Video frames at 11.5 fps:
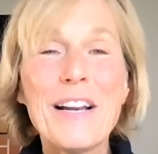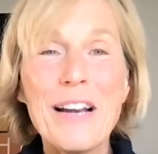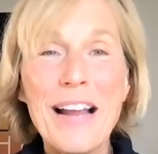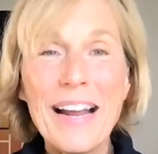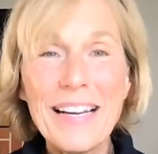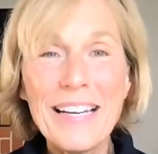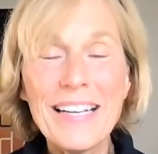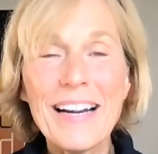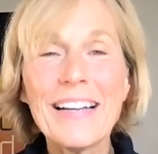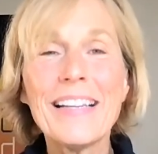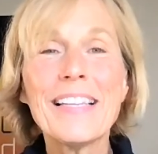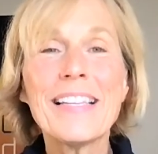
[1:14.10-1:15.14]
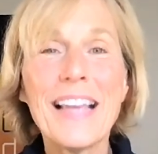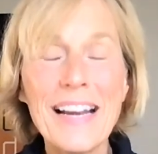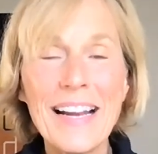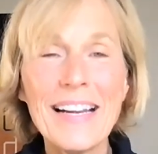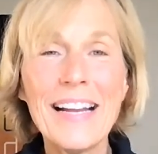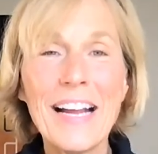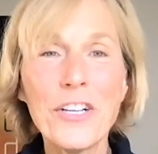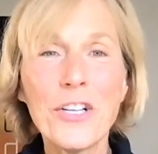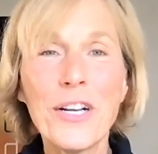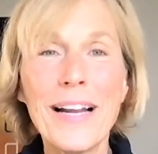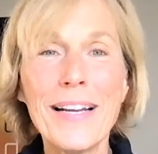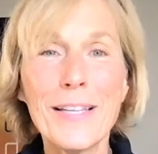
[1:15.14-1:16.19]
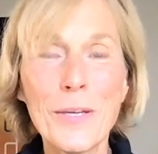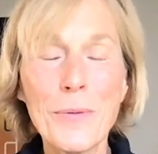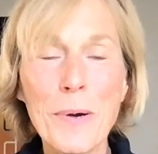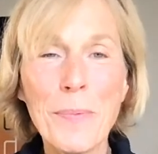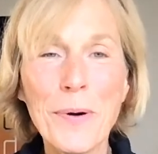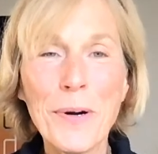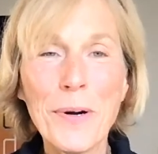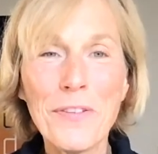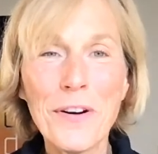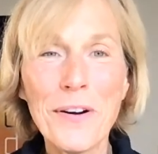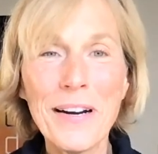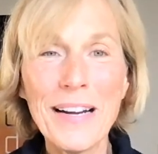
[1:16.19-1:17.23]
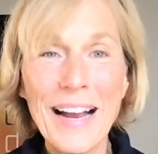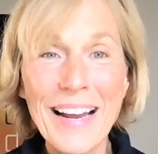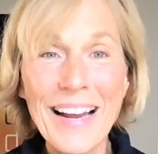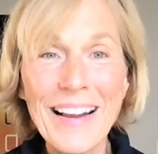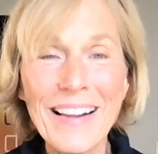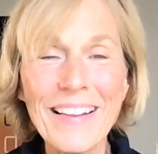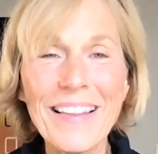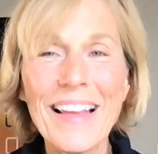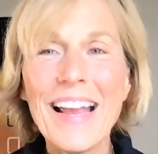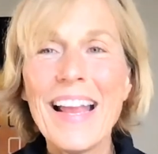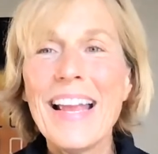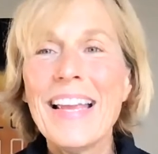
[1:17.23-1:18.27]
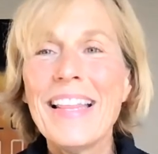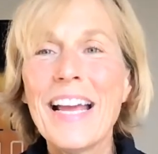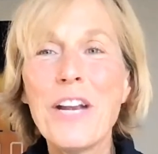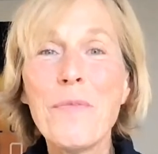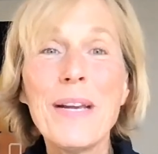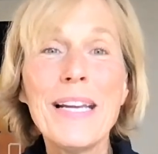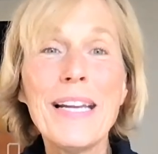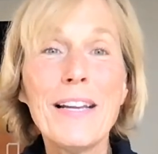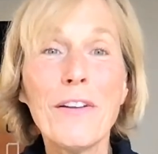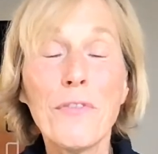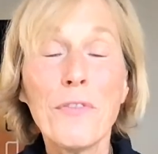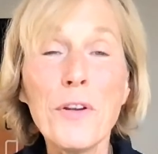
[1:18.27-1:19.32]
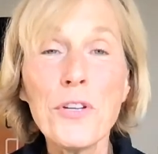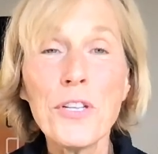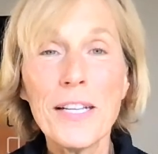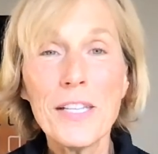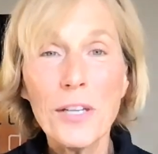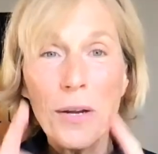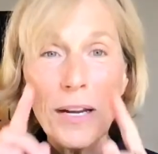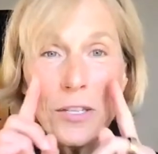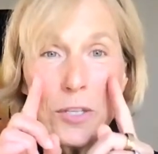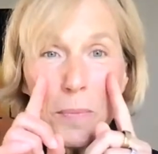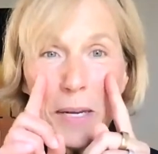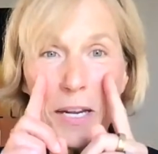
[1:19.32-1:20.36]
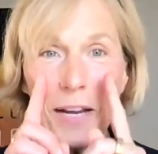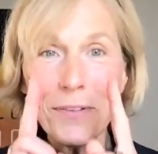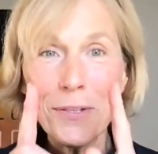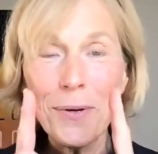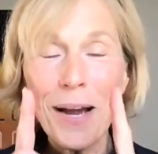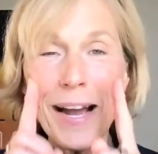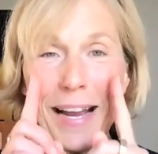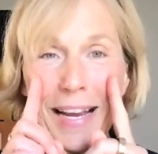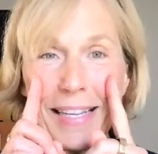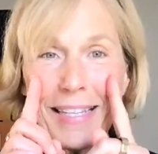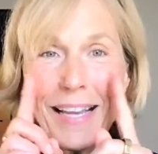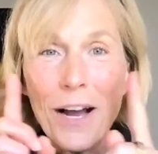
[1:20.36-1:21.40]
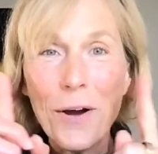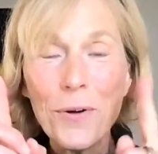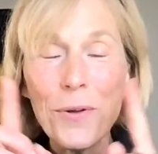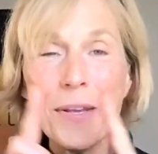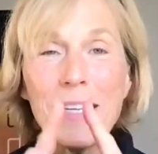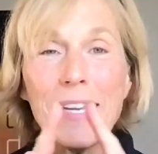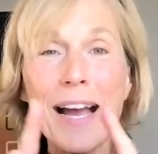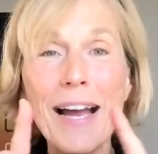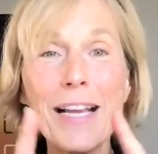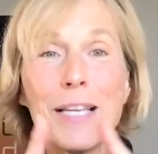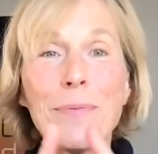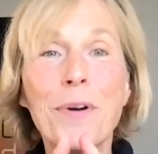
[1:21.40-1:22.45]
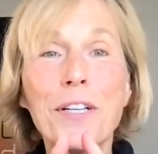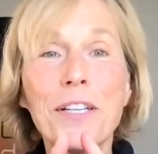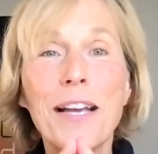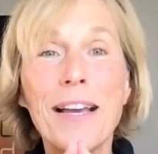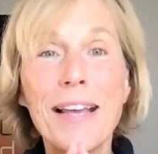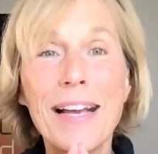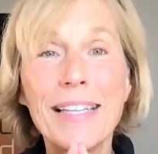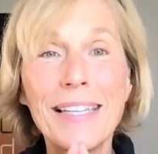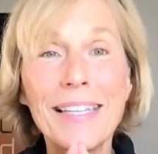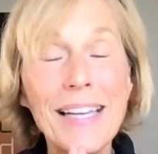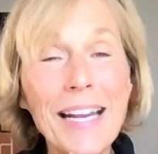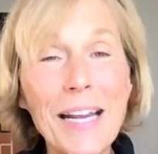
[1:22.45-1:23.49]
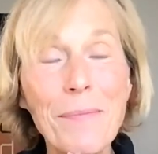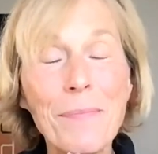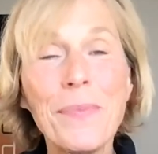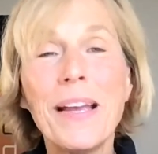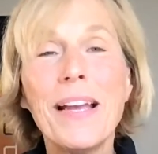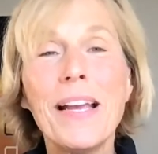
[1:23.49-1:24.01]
and darkness, sunlight, natural light is super important for our eye health. Then we need fusion. So assuming you have 2 eyes, how do these eyes work together as a team?